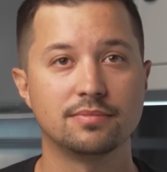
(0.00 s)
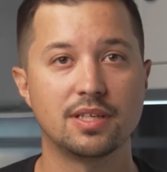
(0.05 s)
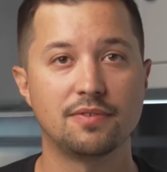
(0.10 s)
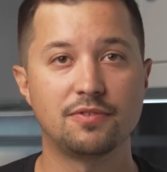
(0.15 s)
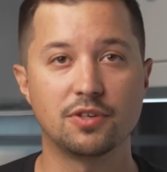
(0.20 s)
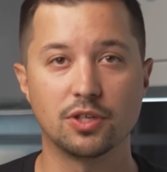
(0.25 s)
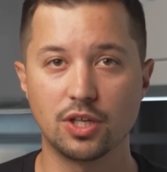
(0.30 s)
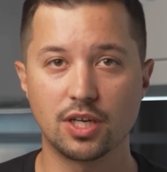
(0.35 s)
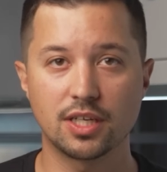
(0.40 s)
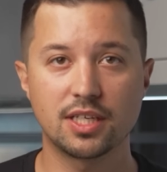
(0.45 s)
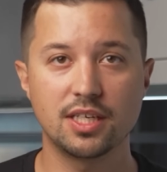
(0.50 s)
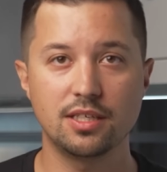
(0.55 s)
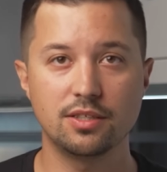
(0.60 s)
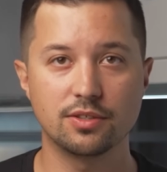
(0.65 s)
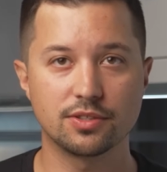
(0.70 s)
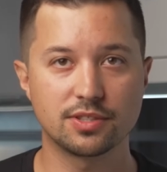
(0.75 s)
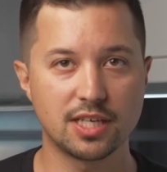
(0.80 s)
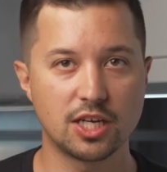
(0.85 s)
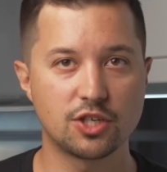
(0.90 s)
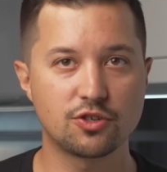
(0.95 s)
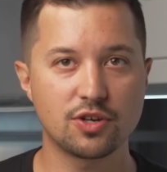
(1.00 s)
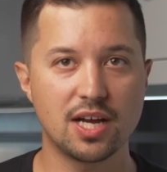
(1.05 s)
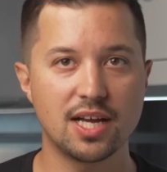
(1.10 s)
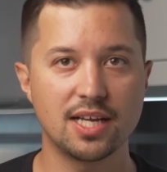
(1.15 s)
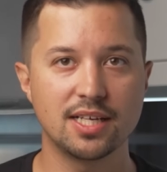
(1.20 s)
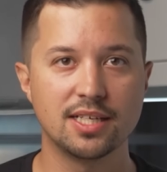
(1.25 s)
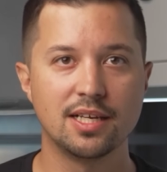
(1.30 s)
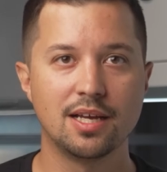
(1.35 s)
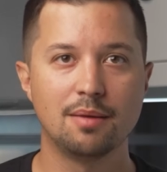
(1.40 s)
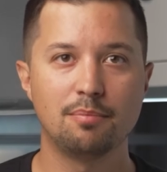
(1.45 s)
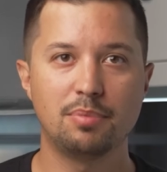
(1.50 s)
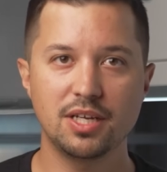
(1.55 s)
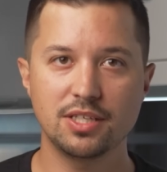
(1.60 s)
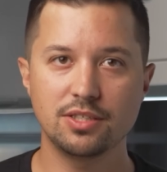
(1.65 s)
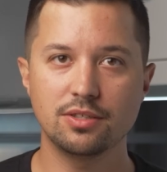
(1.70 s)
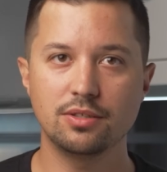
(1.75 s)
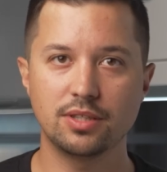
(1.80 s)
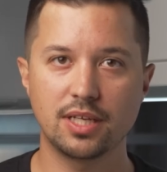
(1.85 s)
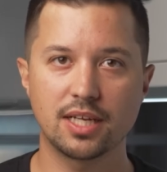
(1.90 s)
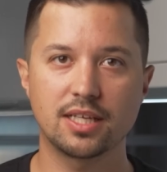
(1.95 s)
If you're lucky, you'll stay dry, but
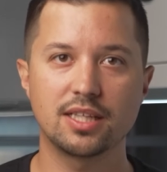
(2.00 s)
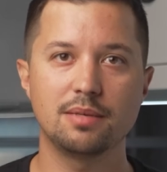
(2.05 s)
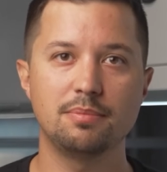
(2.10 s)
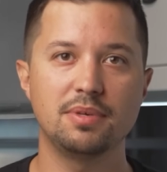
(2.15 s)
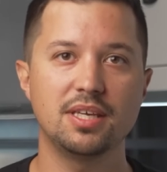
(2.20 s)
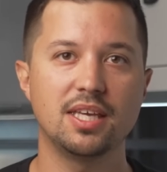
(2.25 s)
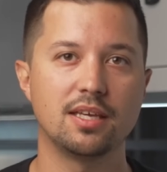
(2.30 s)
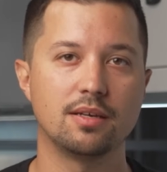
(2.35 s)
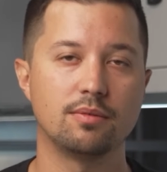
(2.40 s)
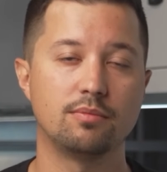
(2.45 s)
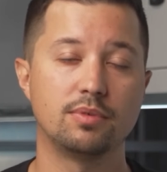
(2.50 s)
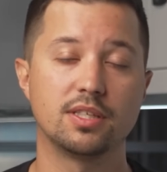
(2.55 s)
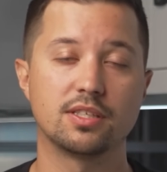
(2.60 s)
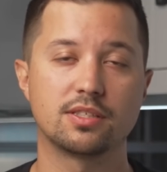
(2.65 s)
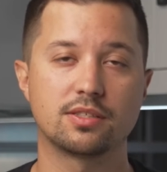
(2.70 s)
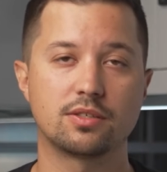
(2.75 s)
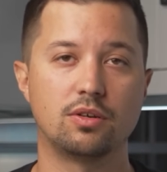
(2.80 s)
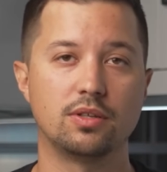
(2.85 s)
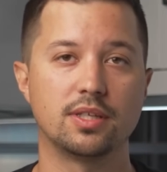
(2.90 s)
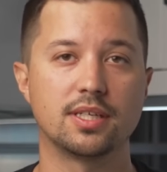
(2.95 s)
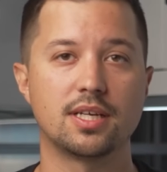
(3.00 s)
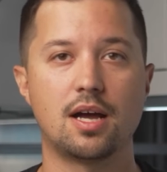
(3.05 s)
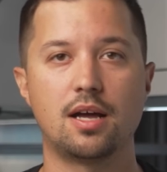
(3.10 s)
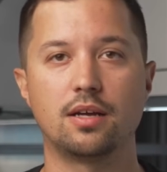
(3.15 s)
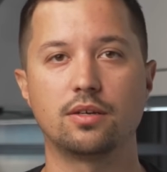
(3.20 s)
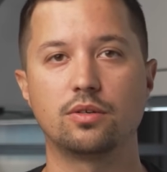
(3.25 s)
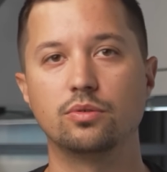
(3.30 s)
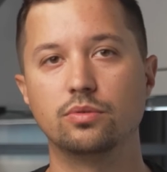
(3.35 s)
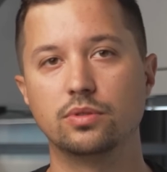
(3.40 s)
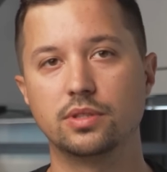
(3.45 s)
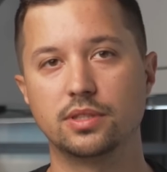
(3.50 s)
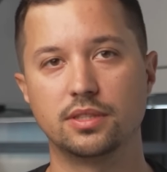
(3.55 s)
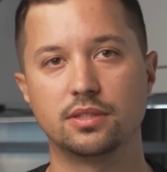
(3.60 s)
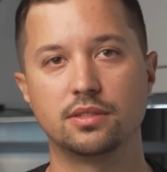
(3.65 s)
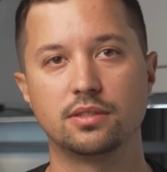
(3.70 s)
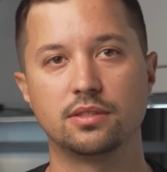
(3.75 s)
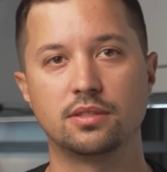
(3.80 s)
you'll likely be hit with a scalding hot coolant.